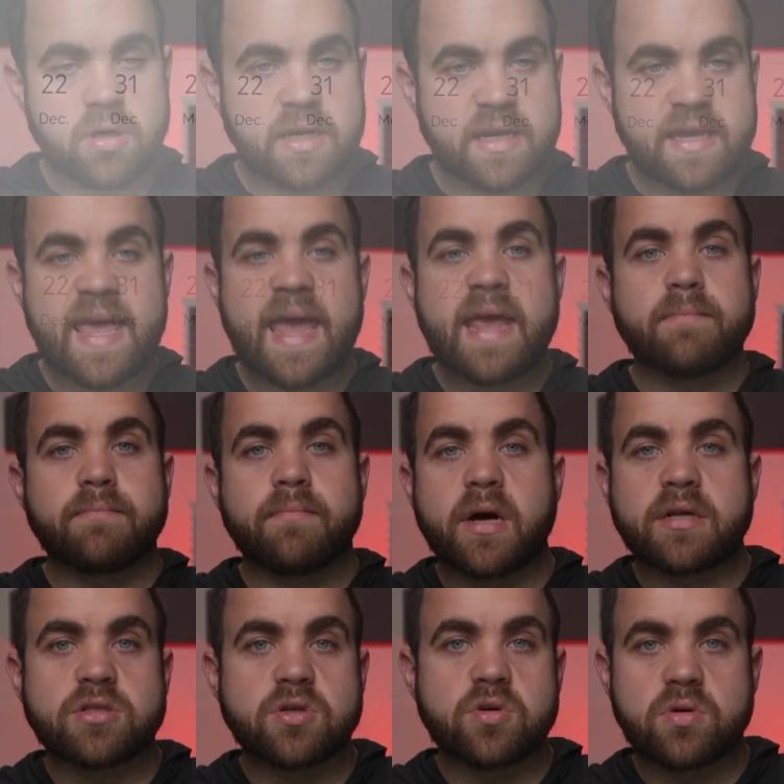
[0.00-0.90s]
to gain
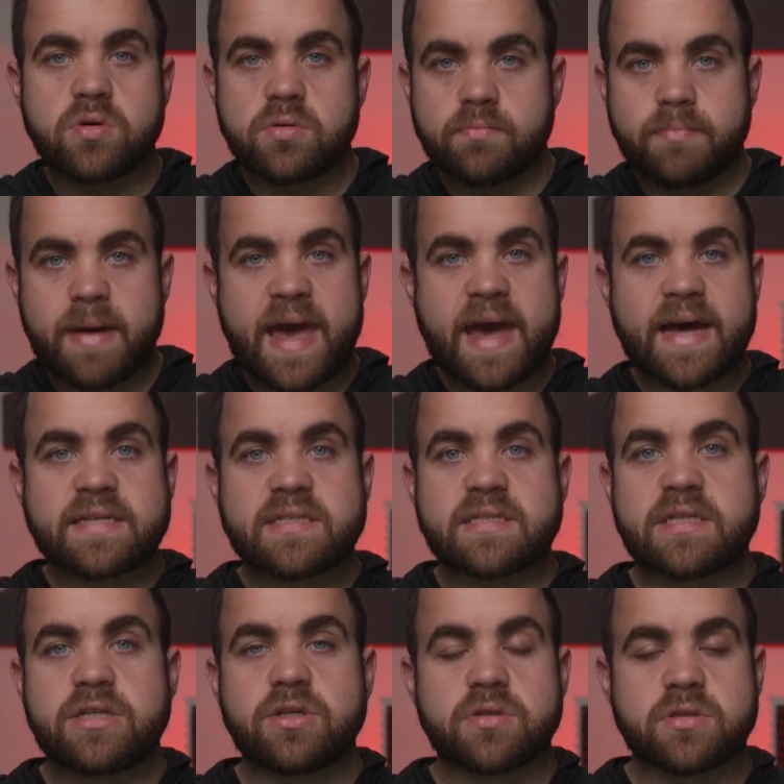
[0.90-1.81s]
muscle mass
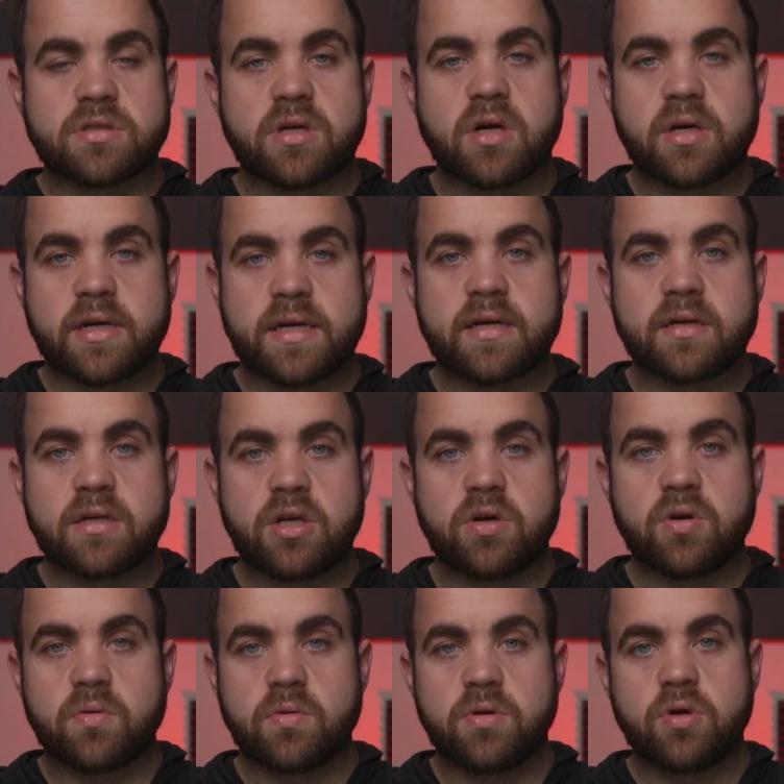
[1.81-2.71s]
and you're starting,
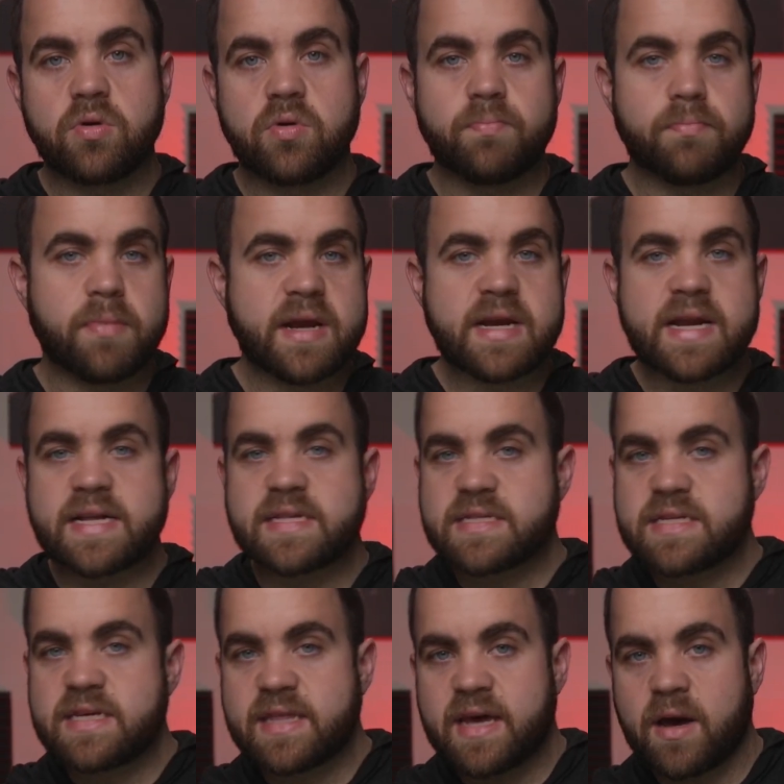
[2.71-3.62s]
you might not
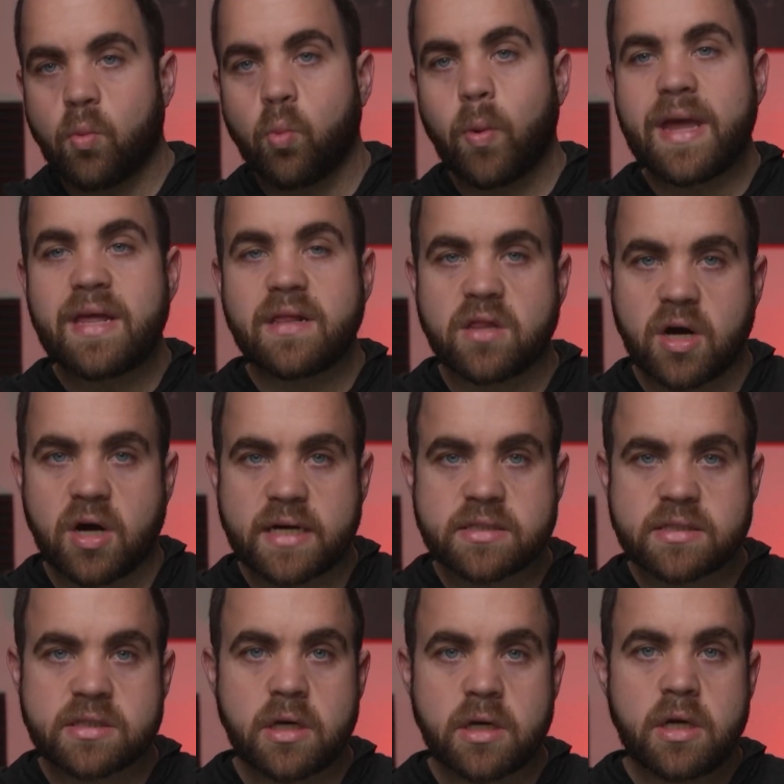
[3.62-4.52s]
see that weight
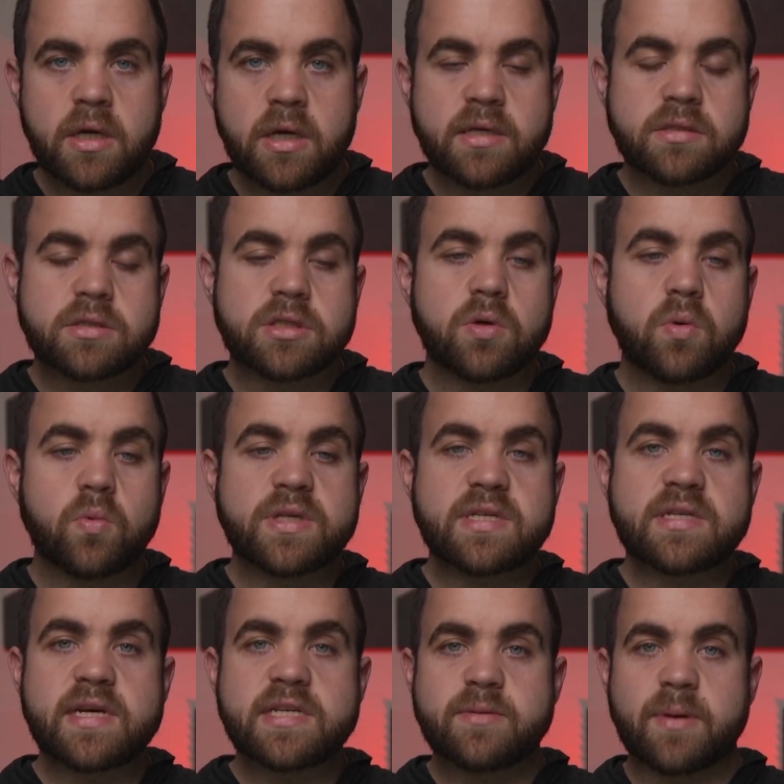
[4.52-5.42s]
loss. So
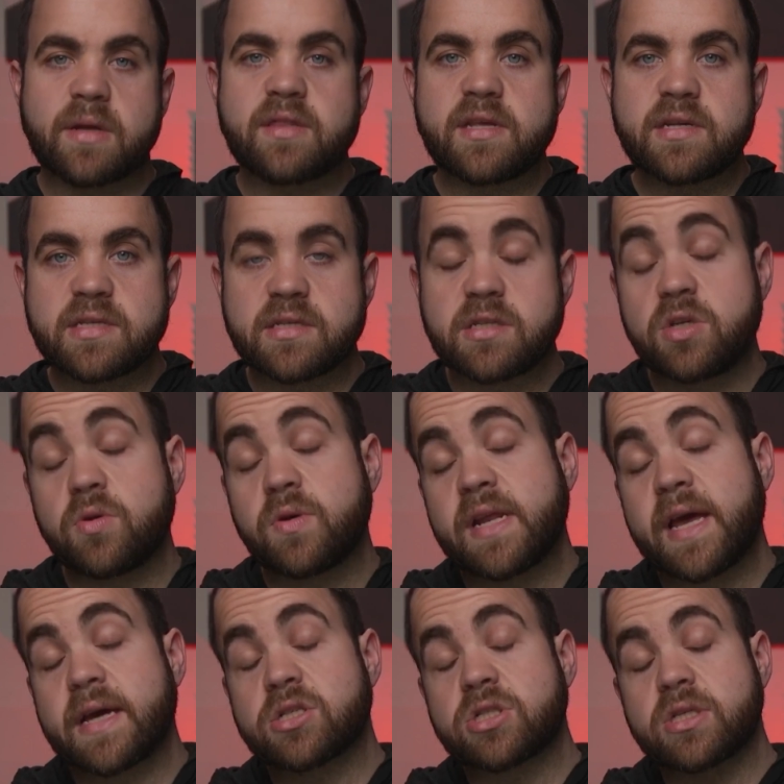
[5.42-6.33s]
what's nice about this is you can
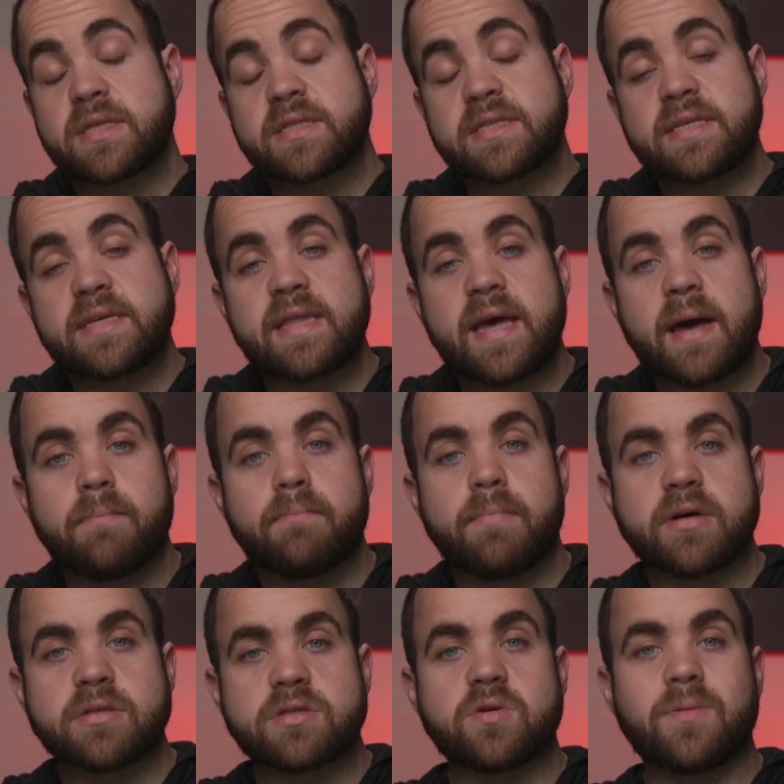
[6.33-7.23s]
actually see that
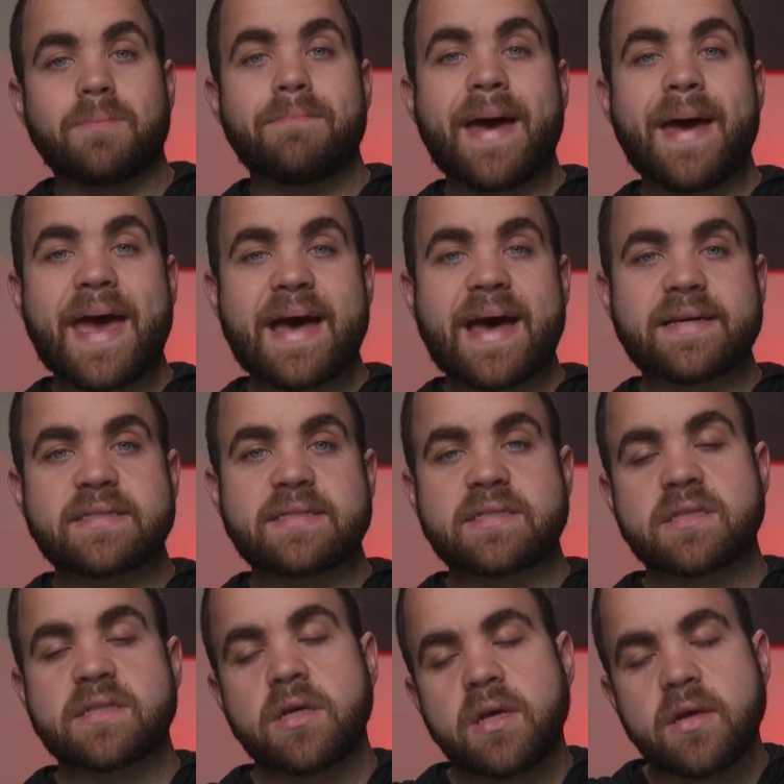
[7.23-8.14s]
muscle
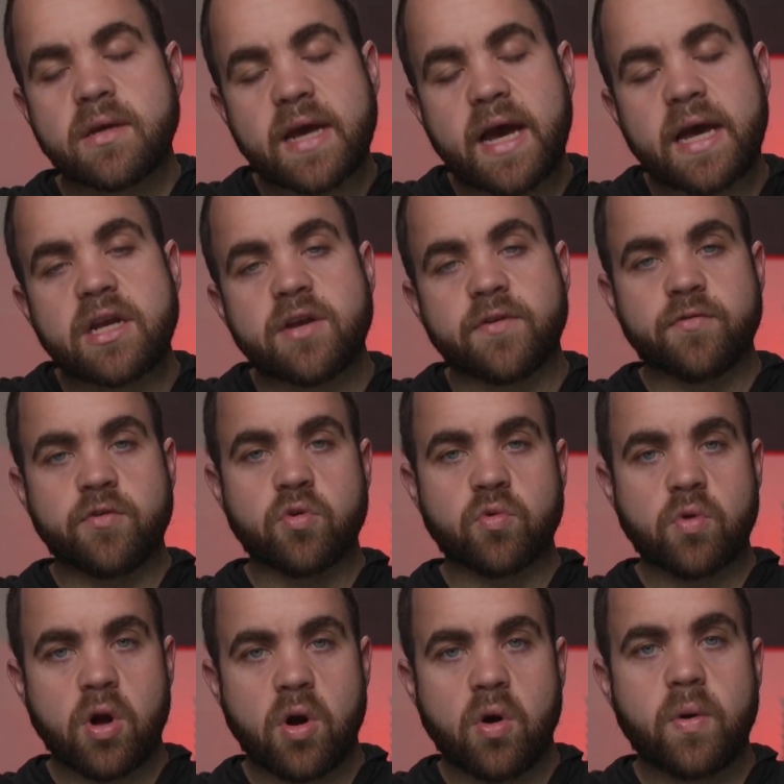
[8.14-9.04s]
mass kind of
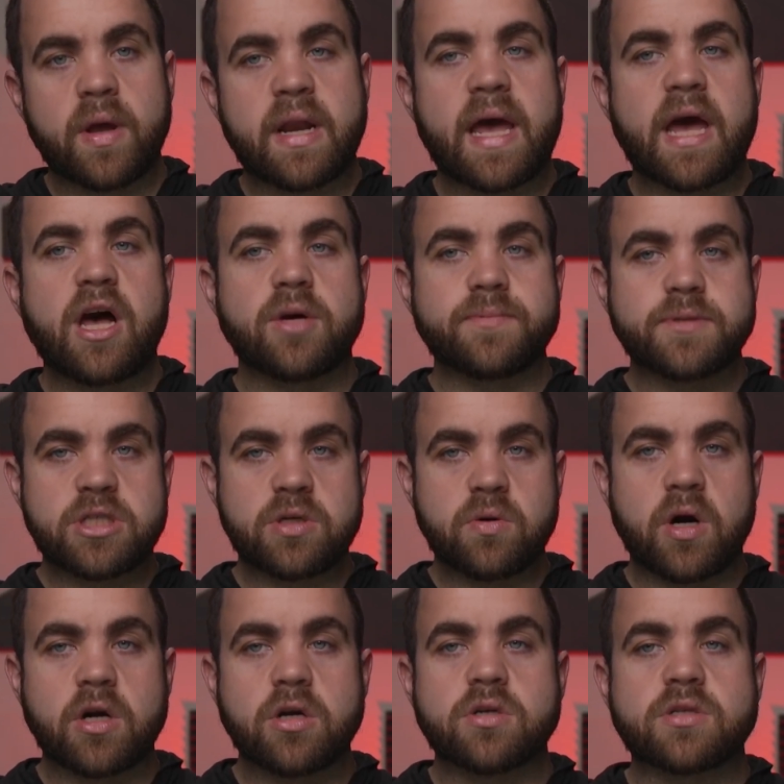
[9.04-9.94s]
grow, and it helps you
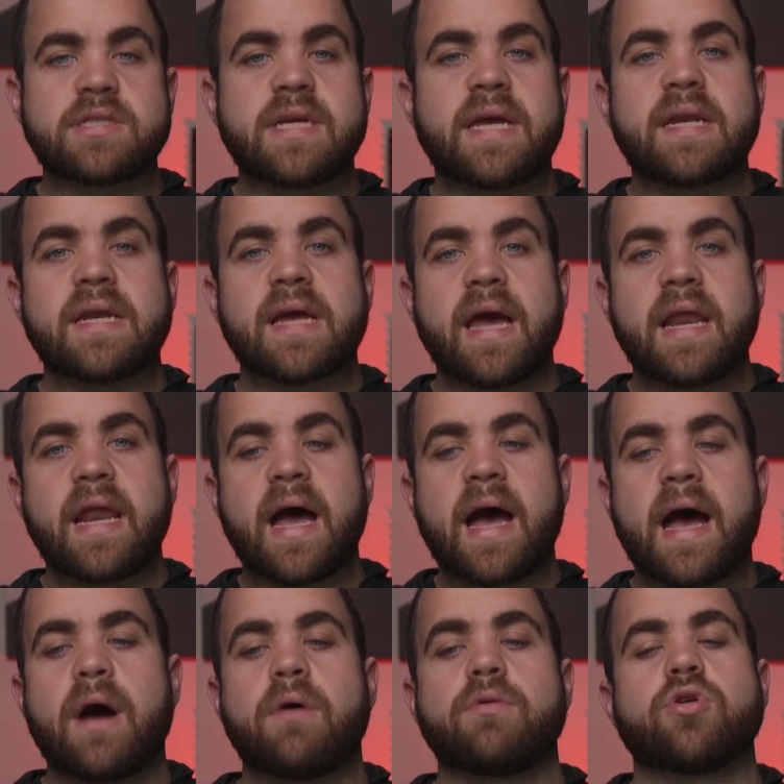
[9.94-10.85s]
understand kind of
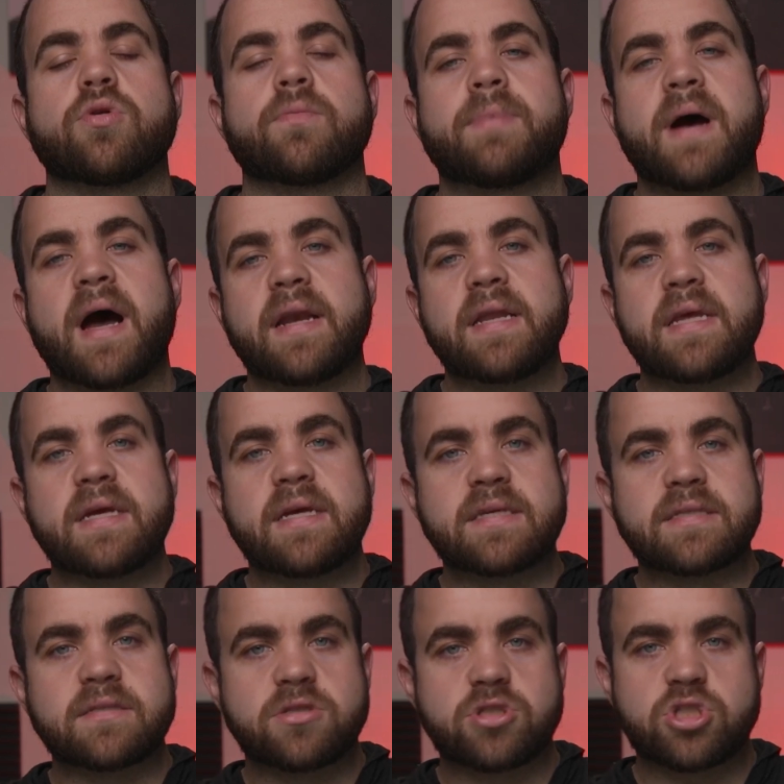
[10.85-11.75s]
how your body
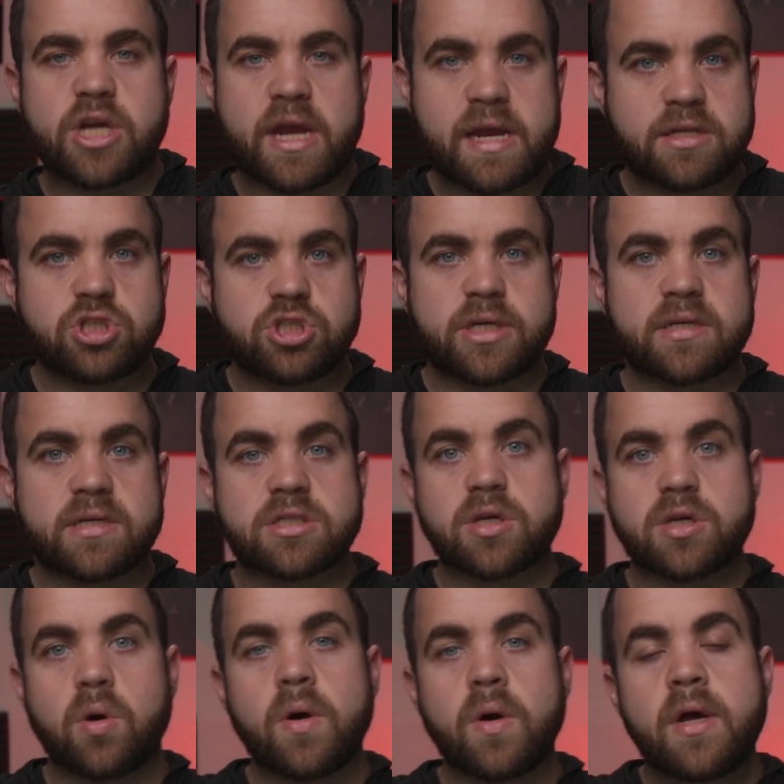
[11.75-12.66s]
is changing.
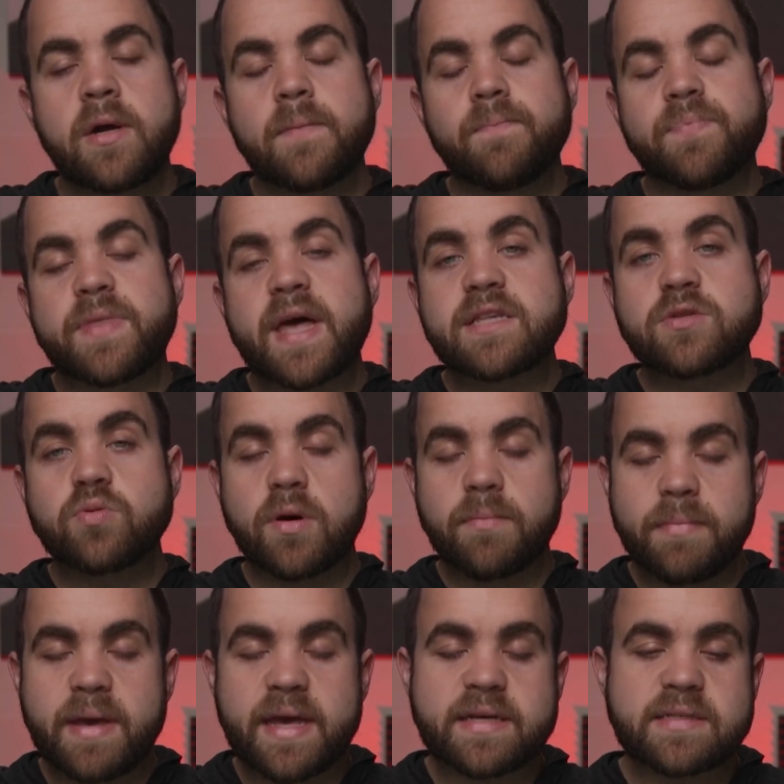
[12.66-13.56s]
So that's
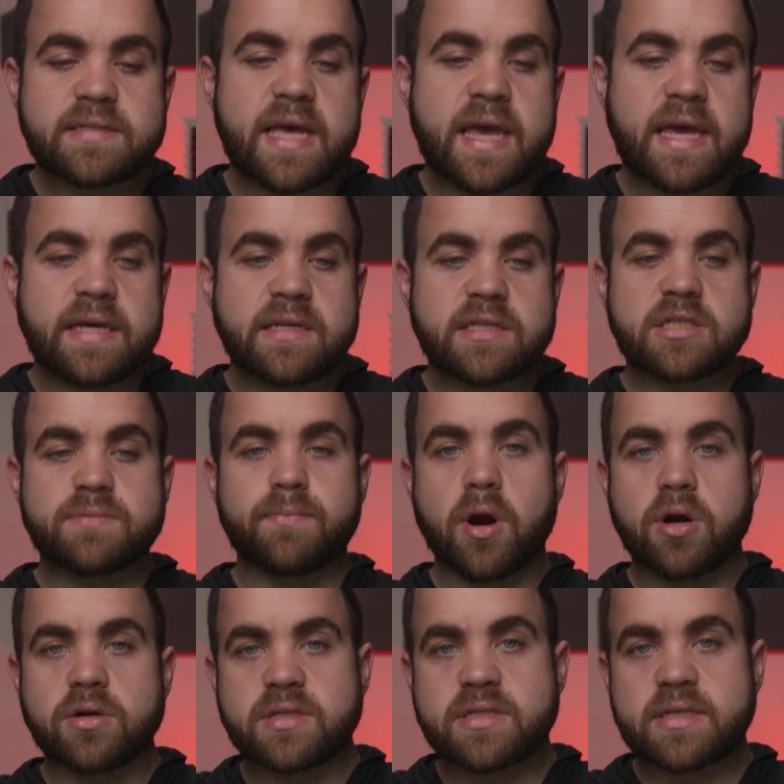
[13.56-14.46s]
what makes a
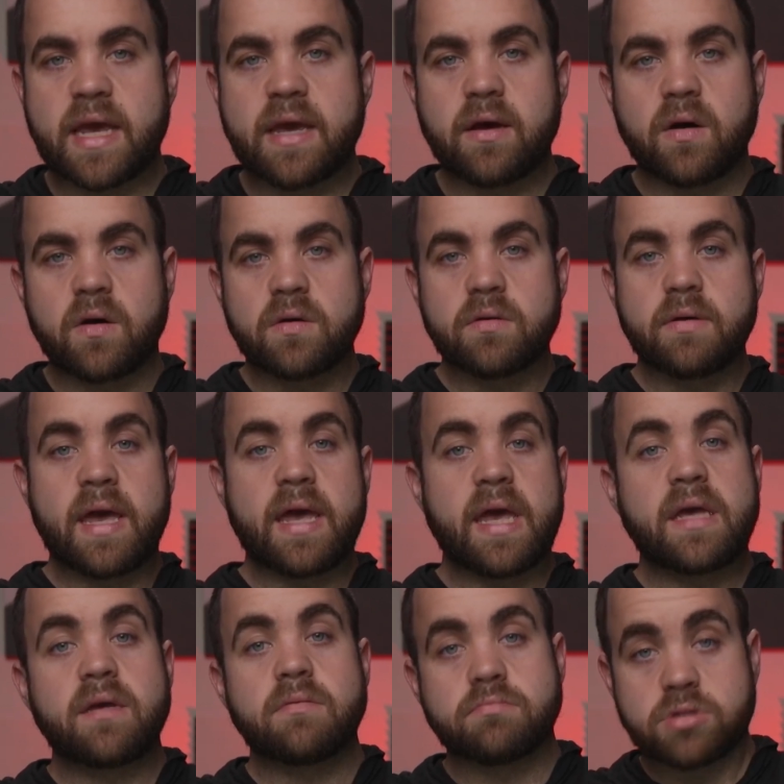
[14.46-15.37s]
smart scale
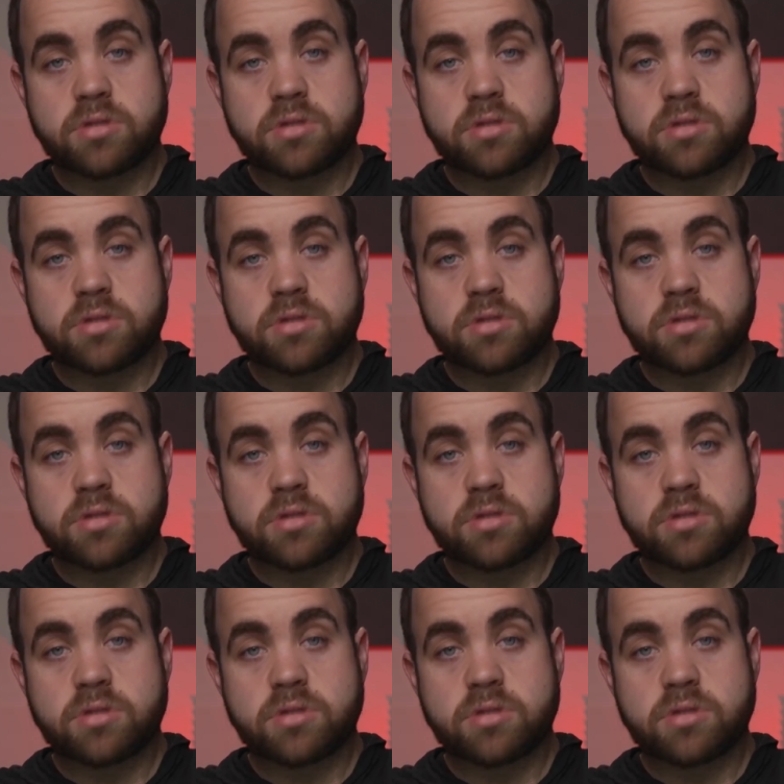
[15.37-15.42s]
and